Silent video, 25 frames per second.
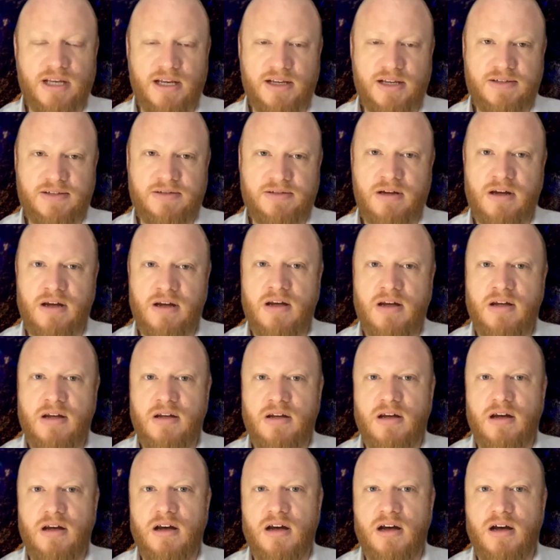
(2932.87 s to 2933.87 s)
Yes,
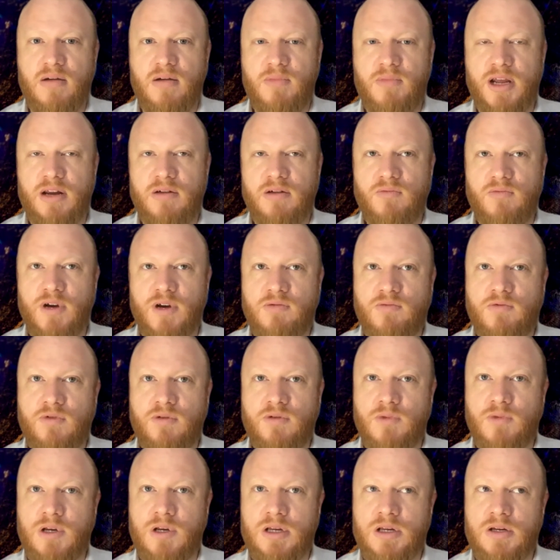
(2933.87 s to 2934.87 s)
and
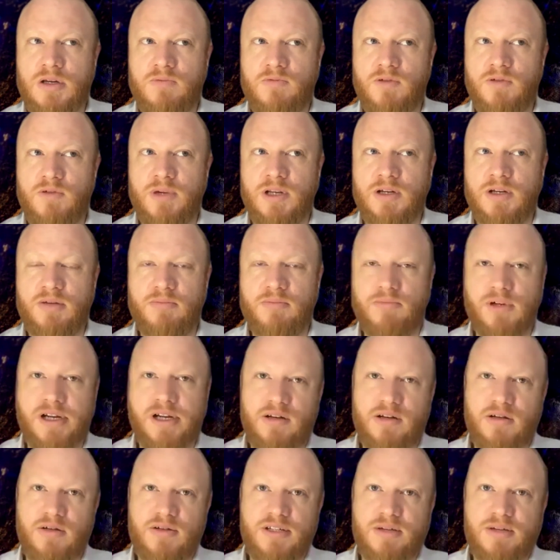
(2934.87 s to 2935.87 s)
we've been
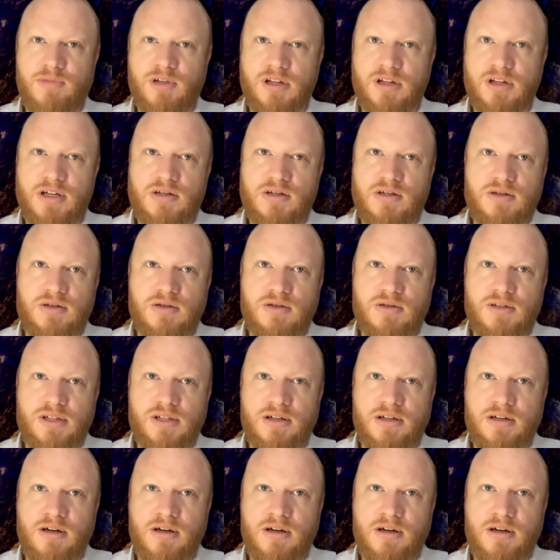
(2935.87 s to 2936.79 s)
completing those simulations using